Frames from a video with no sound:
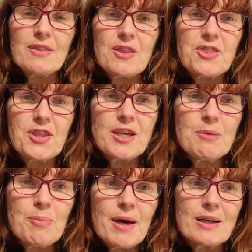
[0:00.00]
The thing
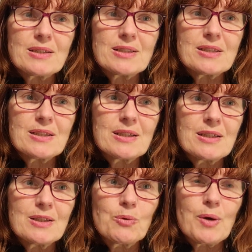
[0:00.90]
about
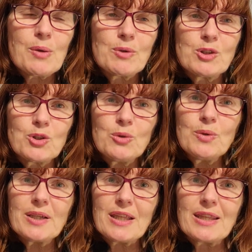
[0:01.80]
the way we do
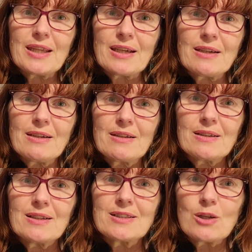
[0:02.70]
anything
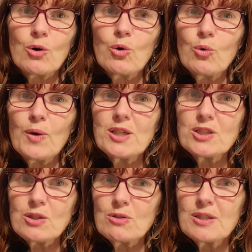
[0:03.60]
is it always
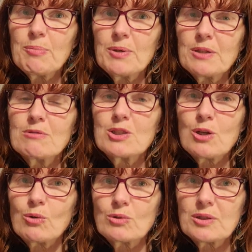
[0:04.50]
shows up in the
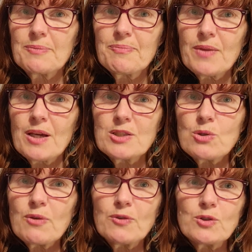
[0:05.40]
result.
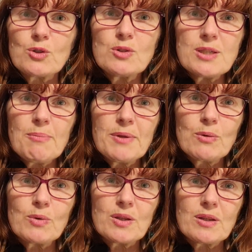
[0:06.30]
So if you do
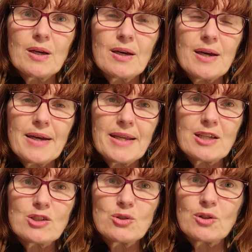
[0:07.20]
something with an
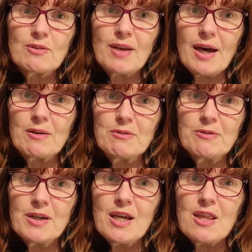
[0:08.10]
attitude of love,
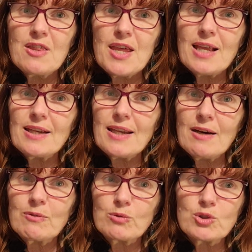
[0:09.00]
that
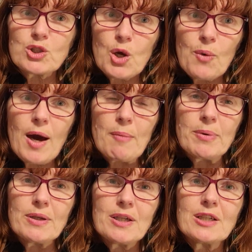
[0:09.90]
love will show up
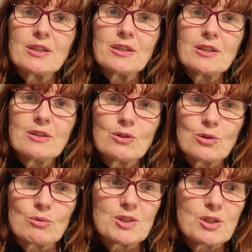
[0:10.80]
in
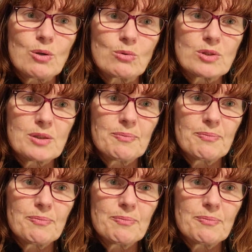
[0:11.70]
your results.